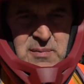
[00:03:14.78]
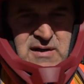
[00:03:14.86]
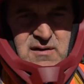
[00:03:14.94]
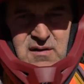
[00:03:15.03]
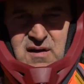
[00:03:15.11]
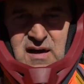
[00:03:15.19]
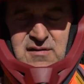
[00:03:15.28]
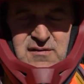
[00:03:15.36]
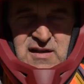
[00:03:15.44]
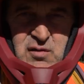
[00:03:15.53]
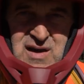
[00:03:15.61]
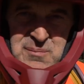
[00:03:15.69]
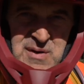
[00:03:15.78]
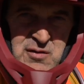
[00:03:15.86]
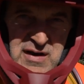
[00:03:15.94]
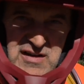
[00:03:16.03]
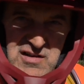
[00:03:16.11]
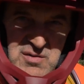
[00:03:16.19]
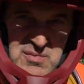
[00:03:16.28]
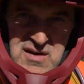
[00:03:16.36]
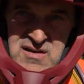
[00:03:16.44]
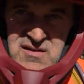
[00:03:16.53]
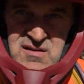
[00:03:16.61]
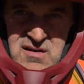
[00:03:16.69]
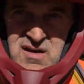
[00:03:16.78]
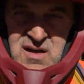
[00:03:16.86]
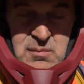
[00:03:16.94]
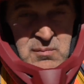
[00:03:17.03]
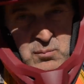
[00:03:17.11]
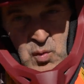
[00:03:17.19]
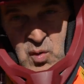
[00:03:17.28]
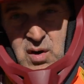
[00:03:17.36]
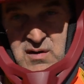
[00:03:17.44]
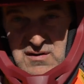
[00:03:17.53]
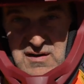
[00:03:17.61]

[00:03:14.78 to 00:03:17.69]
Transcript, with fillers: But I still ride my regular bike um, more